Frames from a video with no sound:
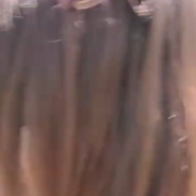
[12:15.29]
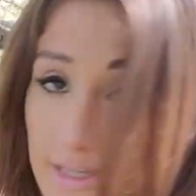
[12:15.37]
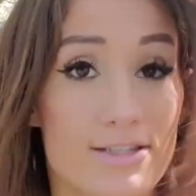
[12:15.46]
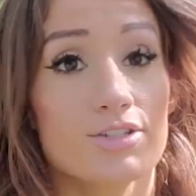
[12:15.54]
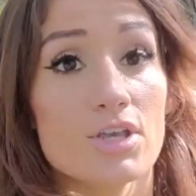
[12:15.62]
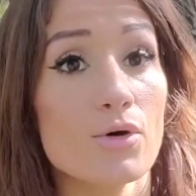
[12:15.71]

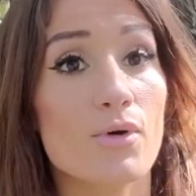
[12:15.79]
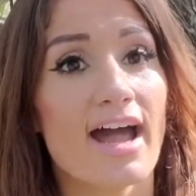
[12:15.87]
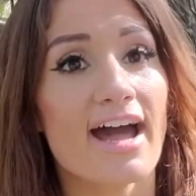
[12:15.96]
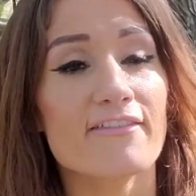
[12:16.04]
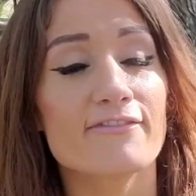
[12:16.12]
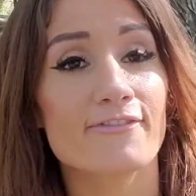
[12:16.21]
So
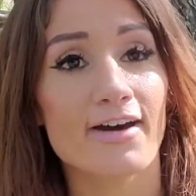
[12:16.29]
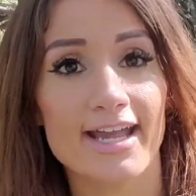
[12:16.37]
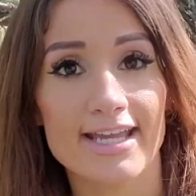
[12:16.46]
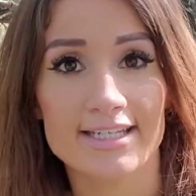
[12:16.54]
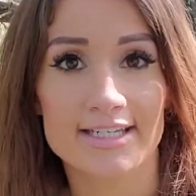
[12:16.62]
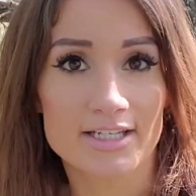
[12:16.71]
have
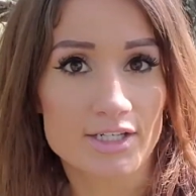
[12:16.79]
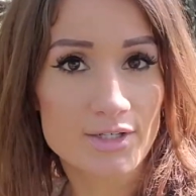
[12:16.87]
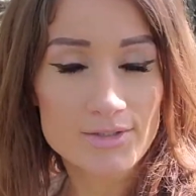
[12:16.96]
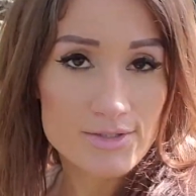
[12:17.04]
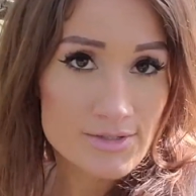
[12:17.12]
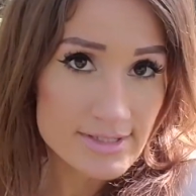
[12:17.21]
fun. Go
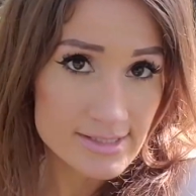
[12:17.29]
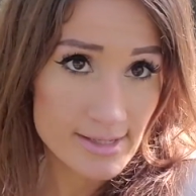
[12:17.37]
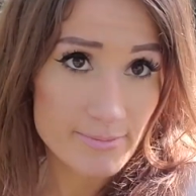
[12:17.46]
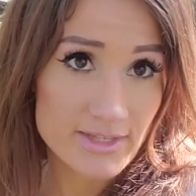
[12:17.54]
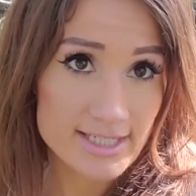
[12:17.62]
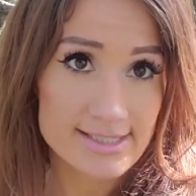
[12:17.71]
do
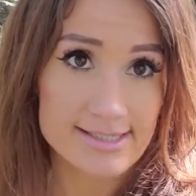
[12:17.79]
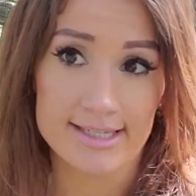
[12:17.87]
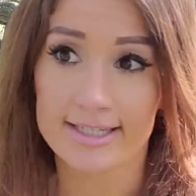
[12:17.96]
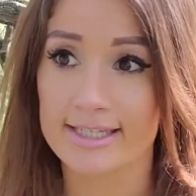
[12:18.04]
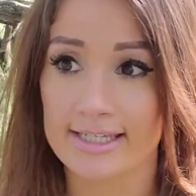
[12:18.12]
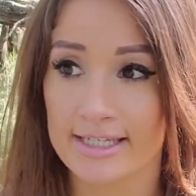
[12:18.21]
something
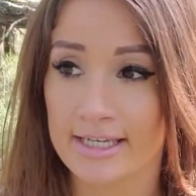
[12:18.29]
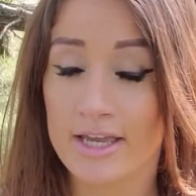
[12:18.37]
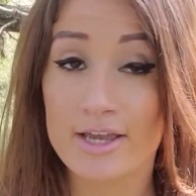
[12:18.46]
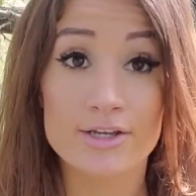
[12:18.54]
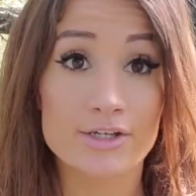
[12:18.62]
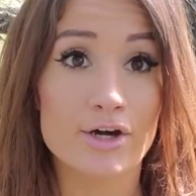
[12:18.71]
silly.
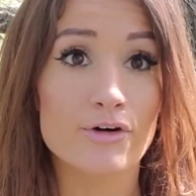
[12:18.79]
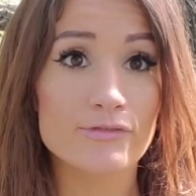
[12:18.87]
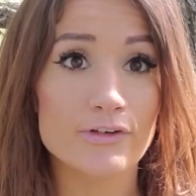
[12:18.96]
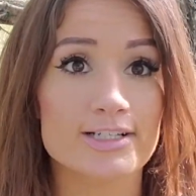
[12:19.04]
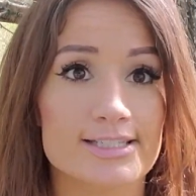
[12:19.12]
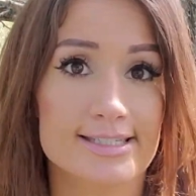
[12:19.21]
Go
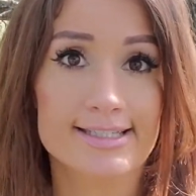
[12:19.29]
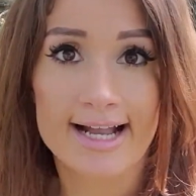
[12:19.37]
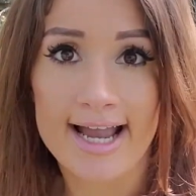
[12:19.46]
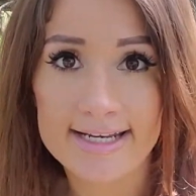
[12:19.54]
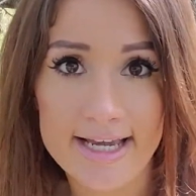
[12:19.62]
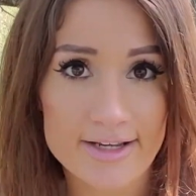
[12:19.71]
for a skydive